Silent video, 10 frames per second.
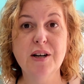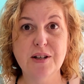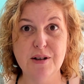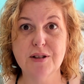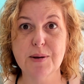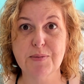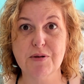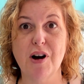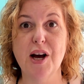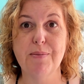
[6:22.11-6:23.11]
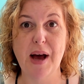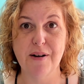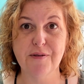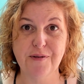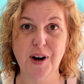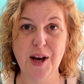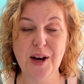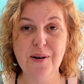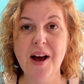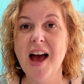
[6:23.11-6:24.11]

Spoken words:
Do subscribe and follow,